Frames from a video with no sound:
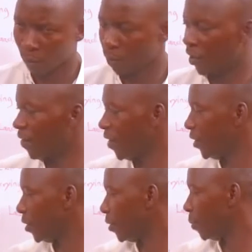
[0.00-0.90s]

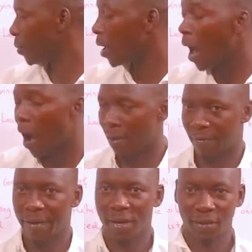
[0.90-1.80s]
conservation
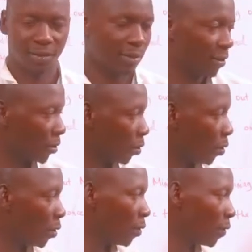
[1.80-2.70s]
affairs
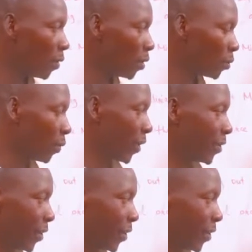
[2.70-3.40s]
or to the